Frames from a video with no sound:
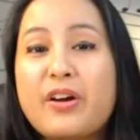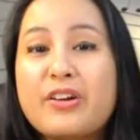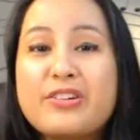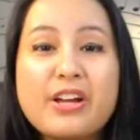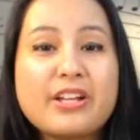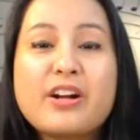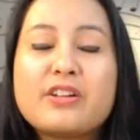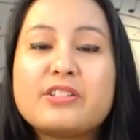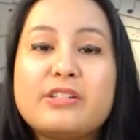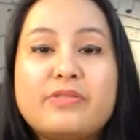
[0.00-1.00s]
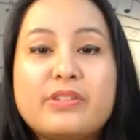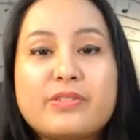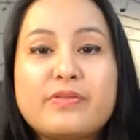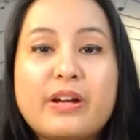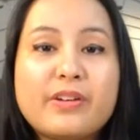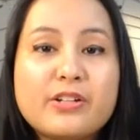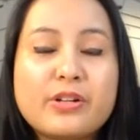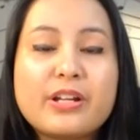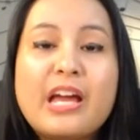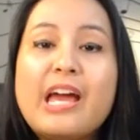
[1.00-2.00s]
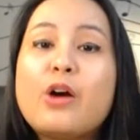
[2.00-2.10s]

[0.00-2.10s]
our Nikon D5500.